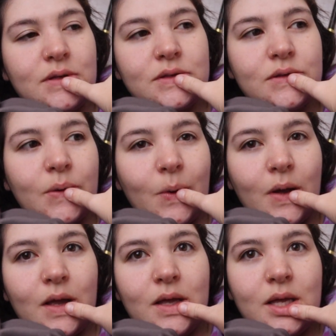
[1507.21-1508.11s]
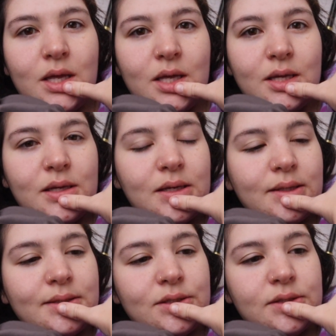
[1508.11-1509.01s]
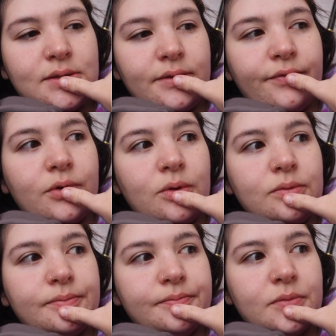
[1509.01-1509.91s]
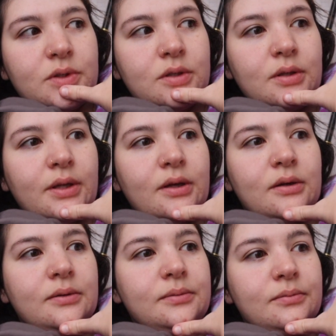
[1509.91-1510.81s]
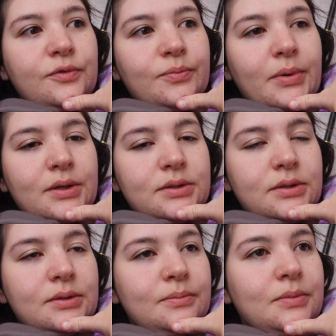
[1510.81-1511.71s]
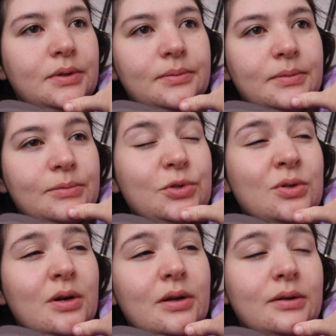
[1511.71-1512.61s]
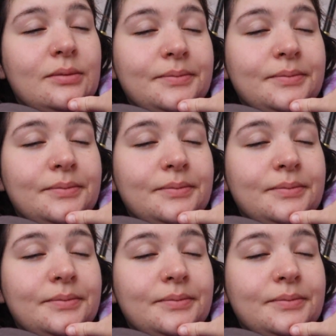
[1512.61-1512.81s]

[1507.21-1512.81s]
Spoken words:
so it's just difficult to like move past it, but I'm trying.